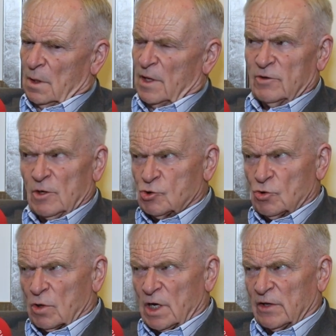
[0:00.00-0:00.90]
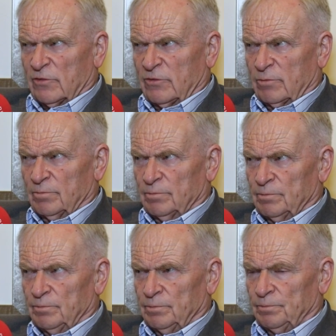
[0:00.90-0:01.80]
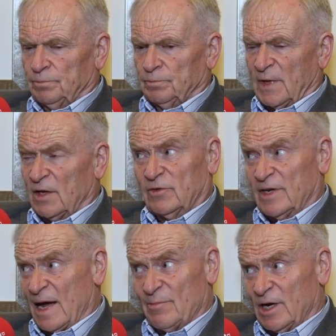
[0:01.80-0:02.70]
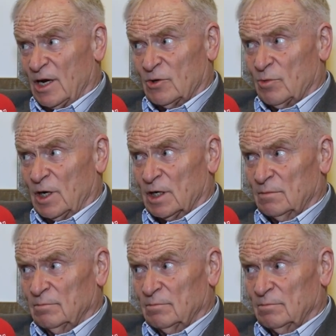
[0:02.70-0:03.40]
There's no shortcuts. It's damned hard work.